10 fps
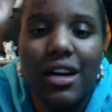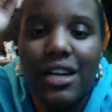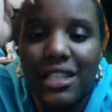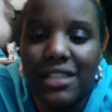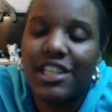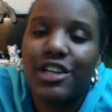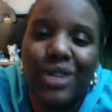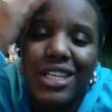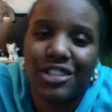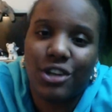until
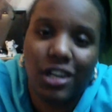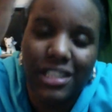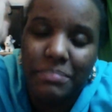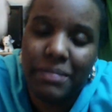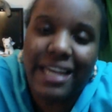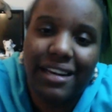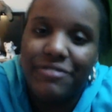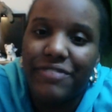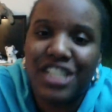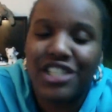he starts making
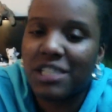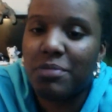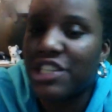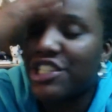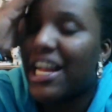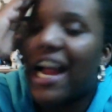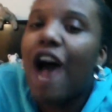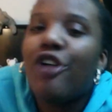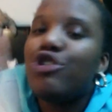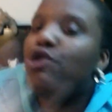facial expressions. Like,
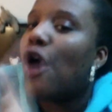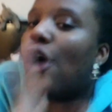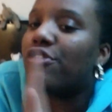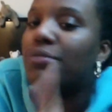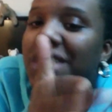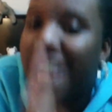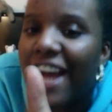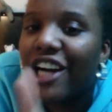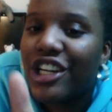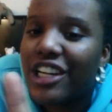how do you go from
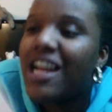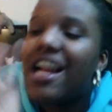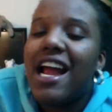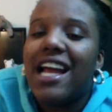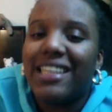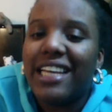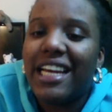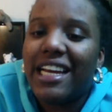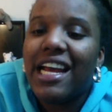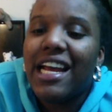scared and
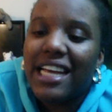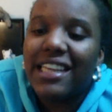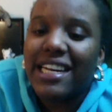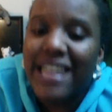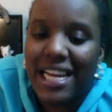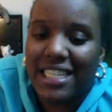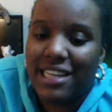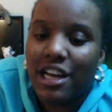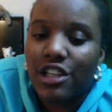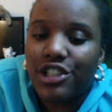then in the next
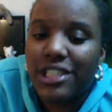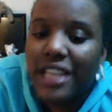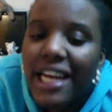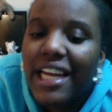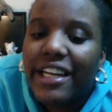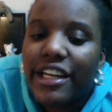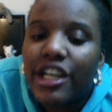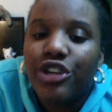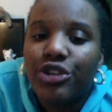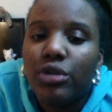scene
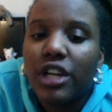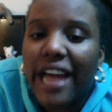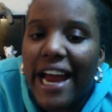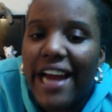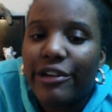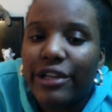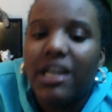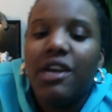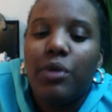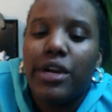you look angry
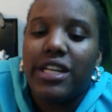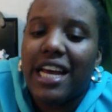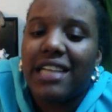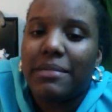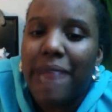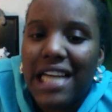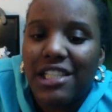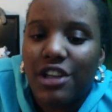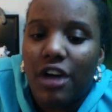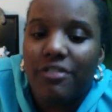when he takes the mask
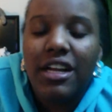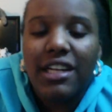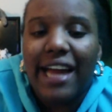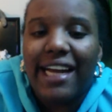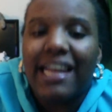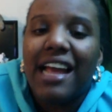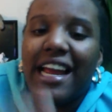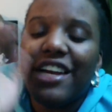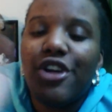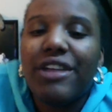off? Like, and he
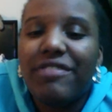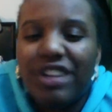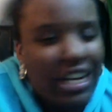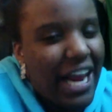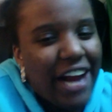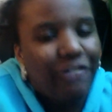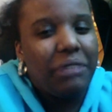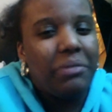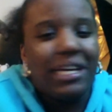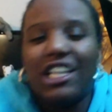don't even look angry to
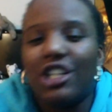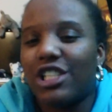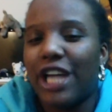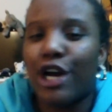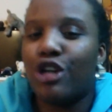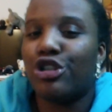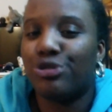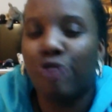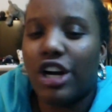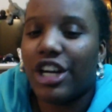me. He looks like a
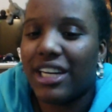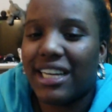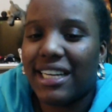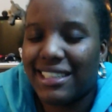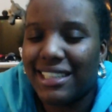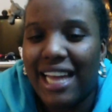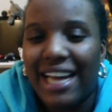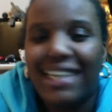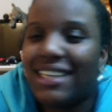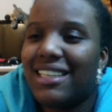drunk, like,